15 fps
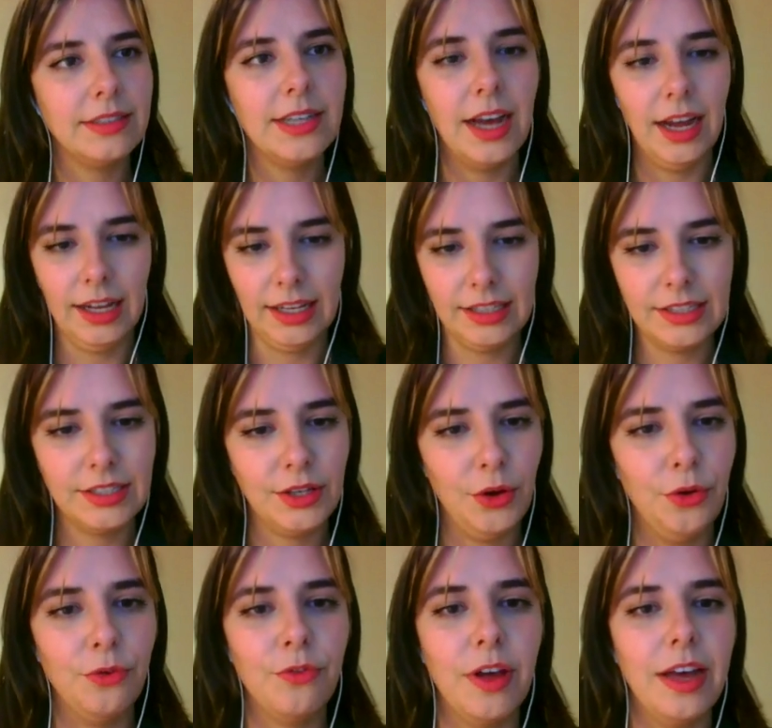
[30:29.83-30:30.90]
targets
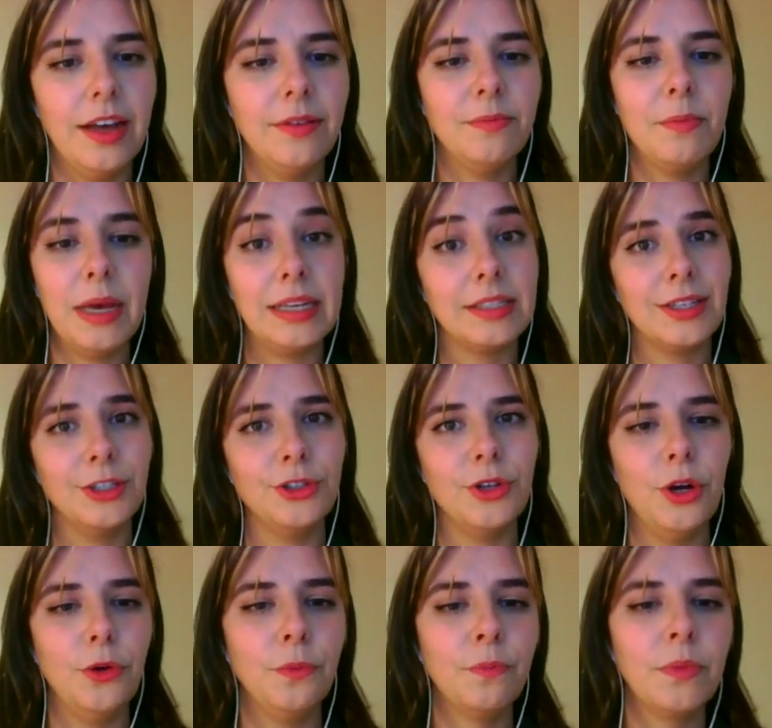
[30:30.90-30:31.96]
of pest
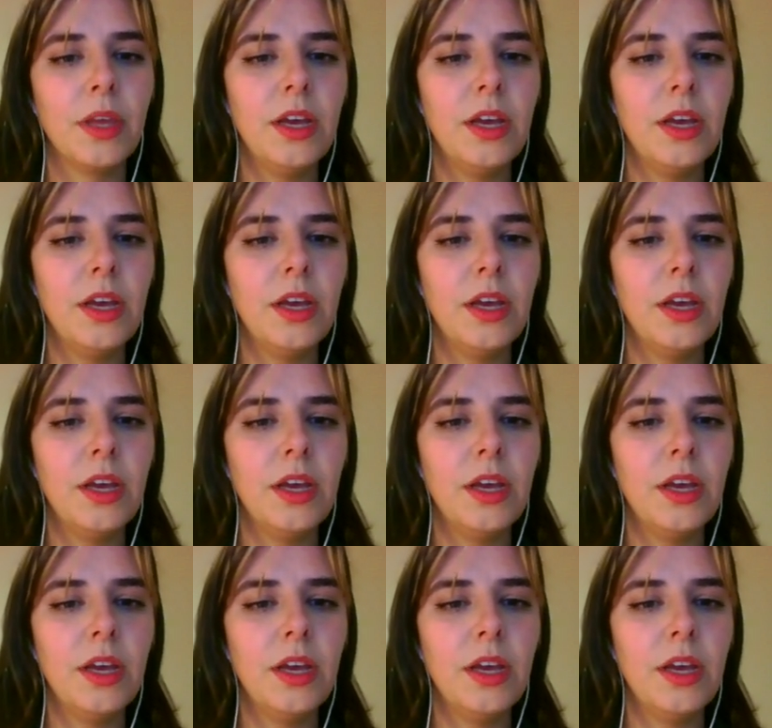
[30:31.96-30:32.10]
control.